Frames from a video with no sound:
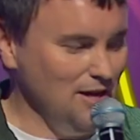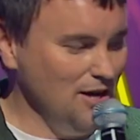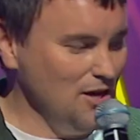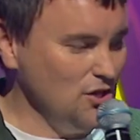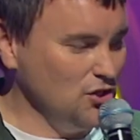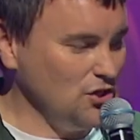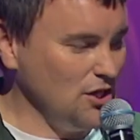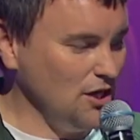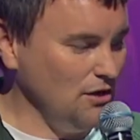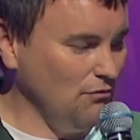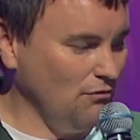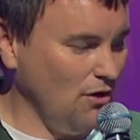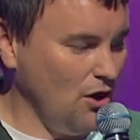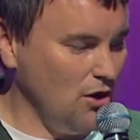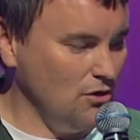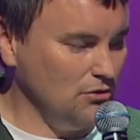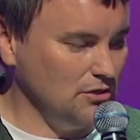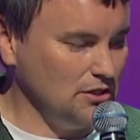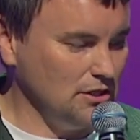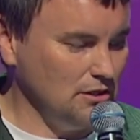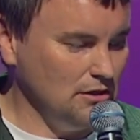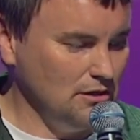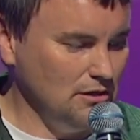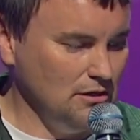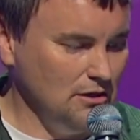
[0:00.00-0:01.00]
She
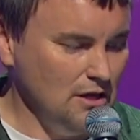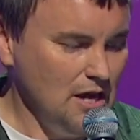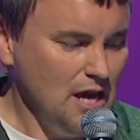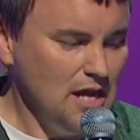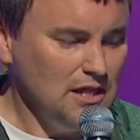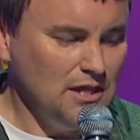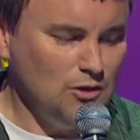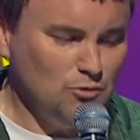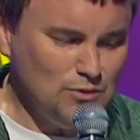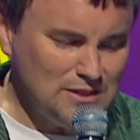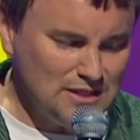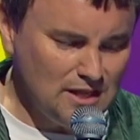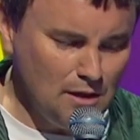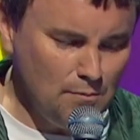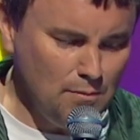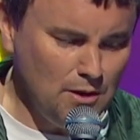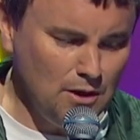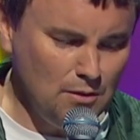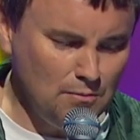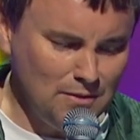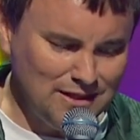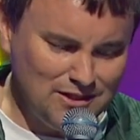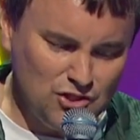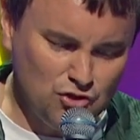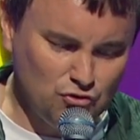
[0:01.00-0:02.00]
wrote, "There was someone
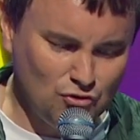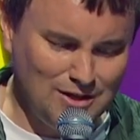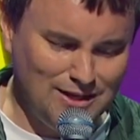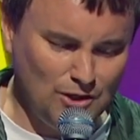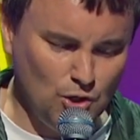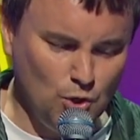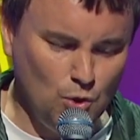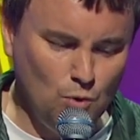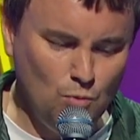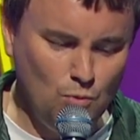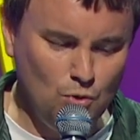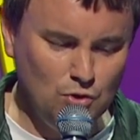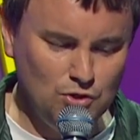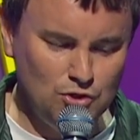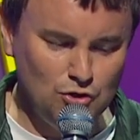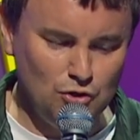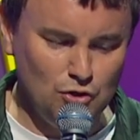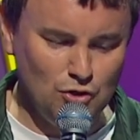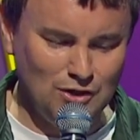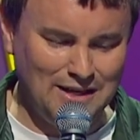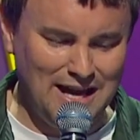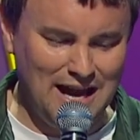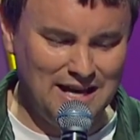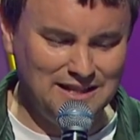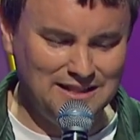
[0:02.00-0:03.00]
on my street who watered
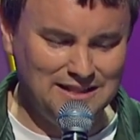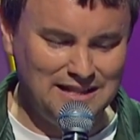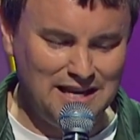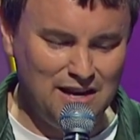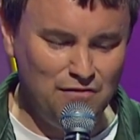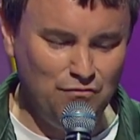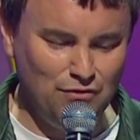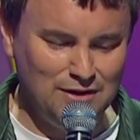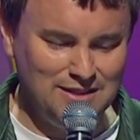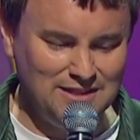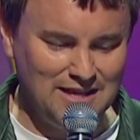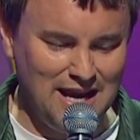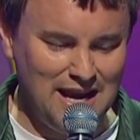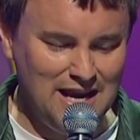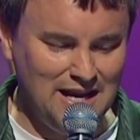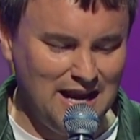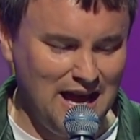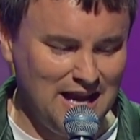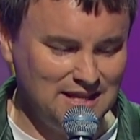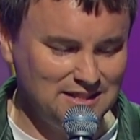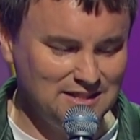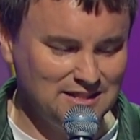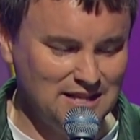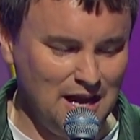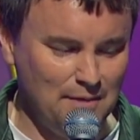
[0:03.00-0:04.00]
her garden every day
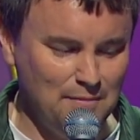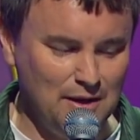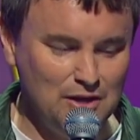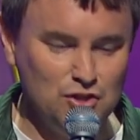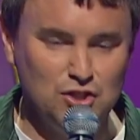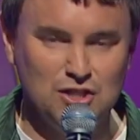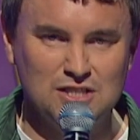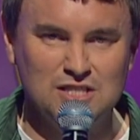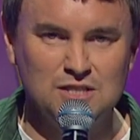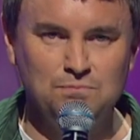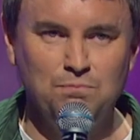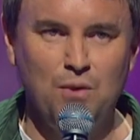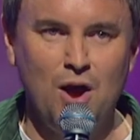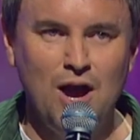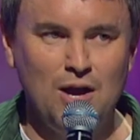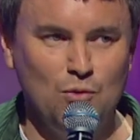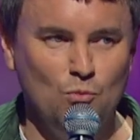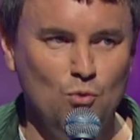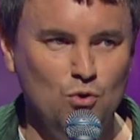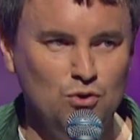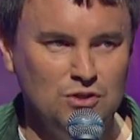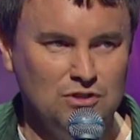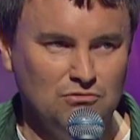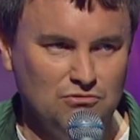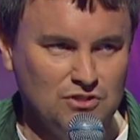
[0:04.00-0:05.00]
last summer, despite
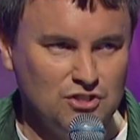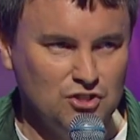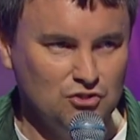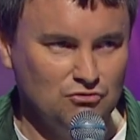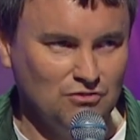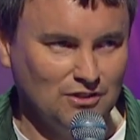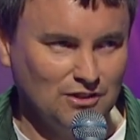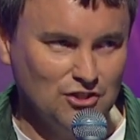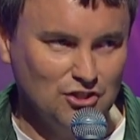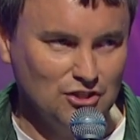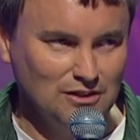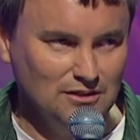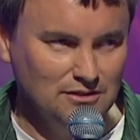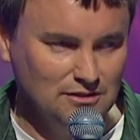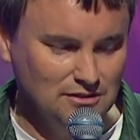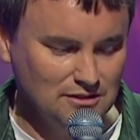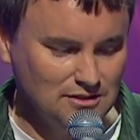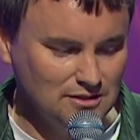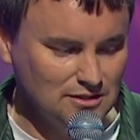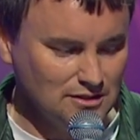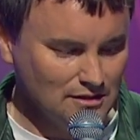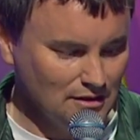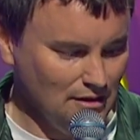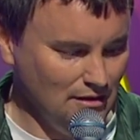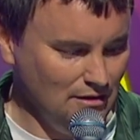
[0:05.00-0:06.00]
water restrictions.
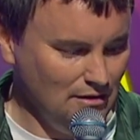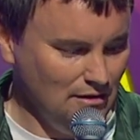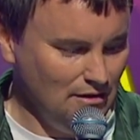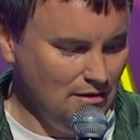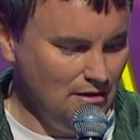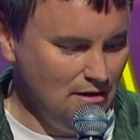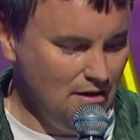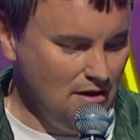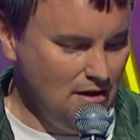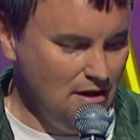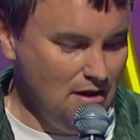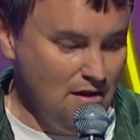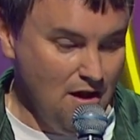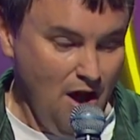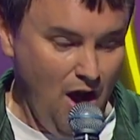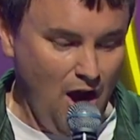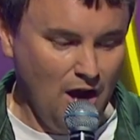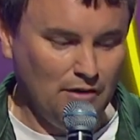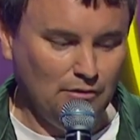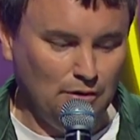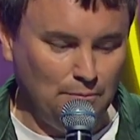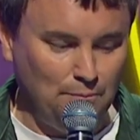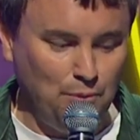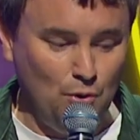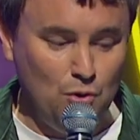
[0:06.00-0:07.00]
I
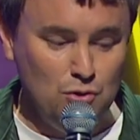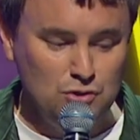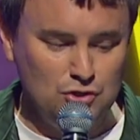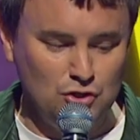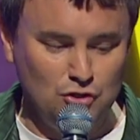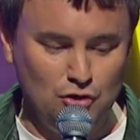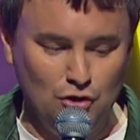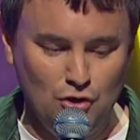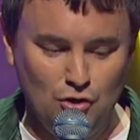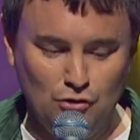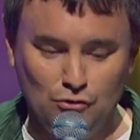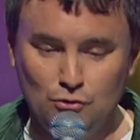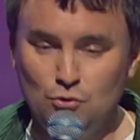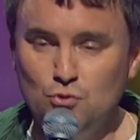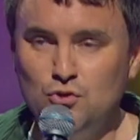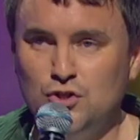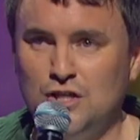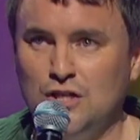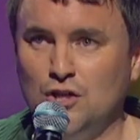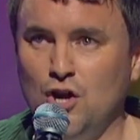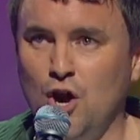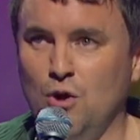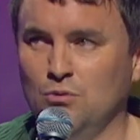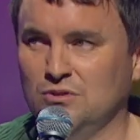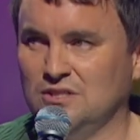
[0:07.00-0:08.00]
reported her and all
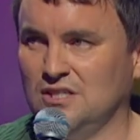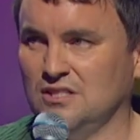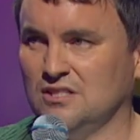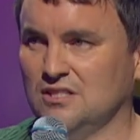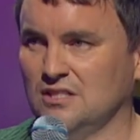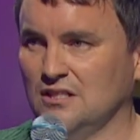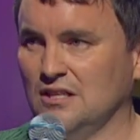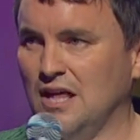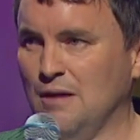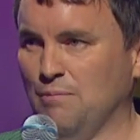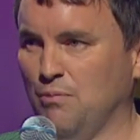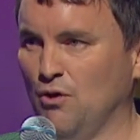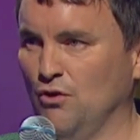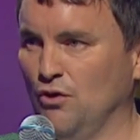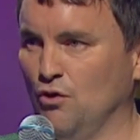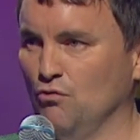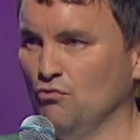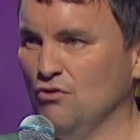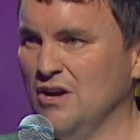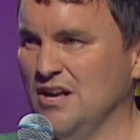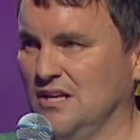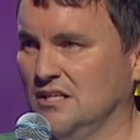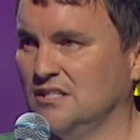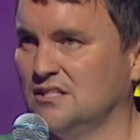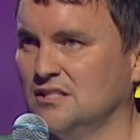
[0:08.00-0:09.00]
she got was a slap on the
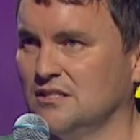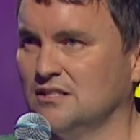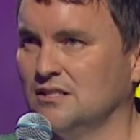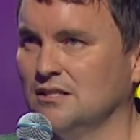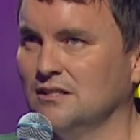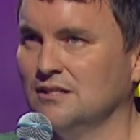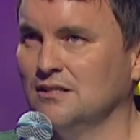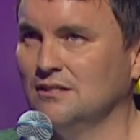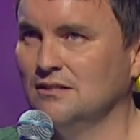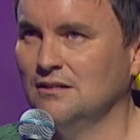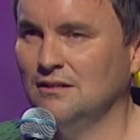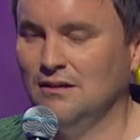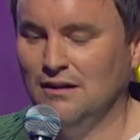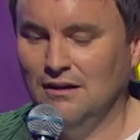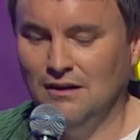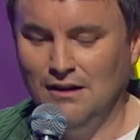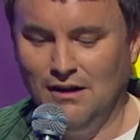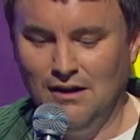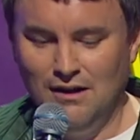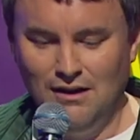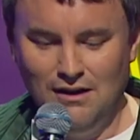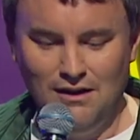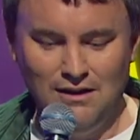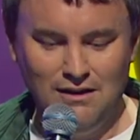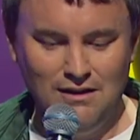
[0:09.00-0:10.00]
wrist.
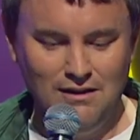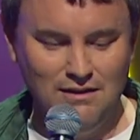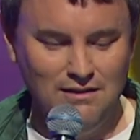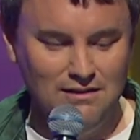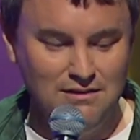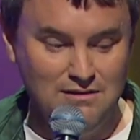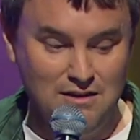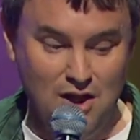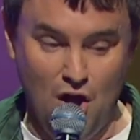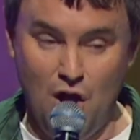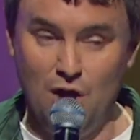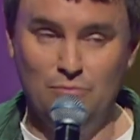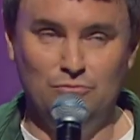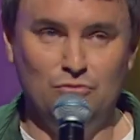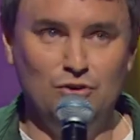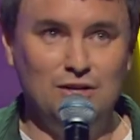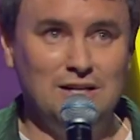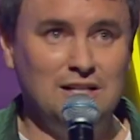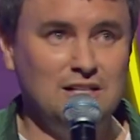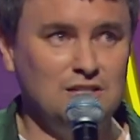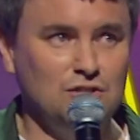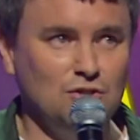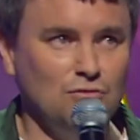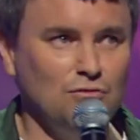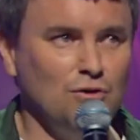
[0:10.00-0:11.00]
I'm
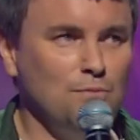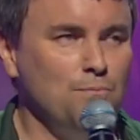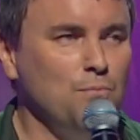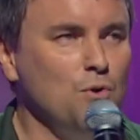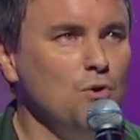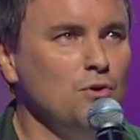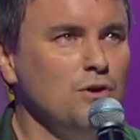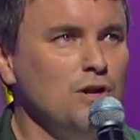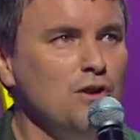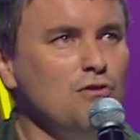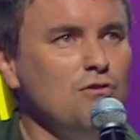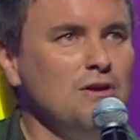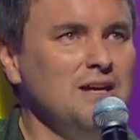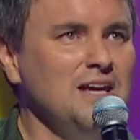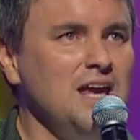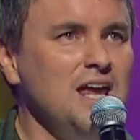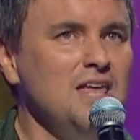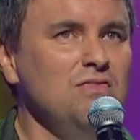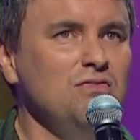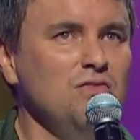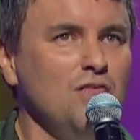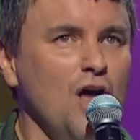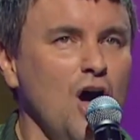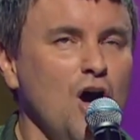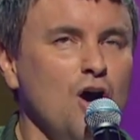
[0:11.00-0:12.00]
ready to report her
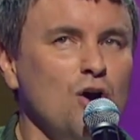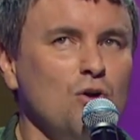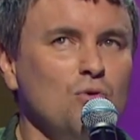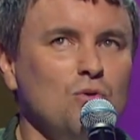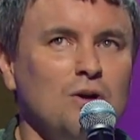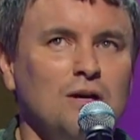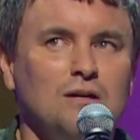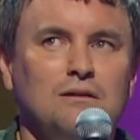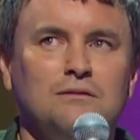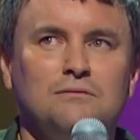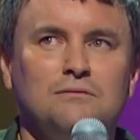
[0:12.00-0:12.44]
again, though."